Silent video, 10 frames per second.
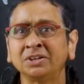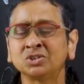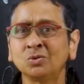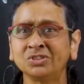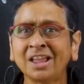
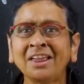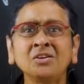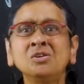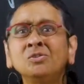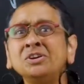So they're
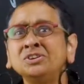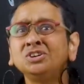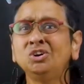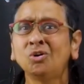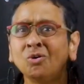now going to
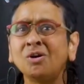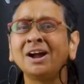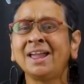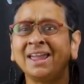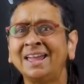go
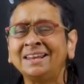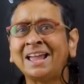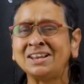ahead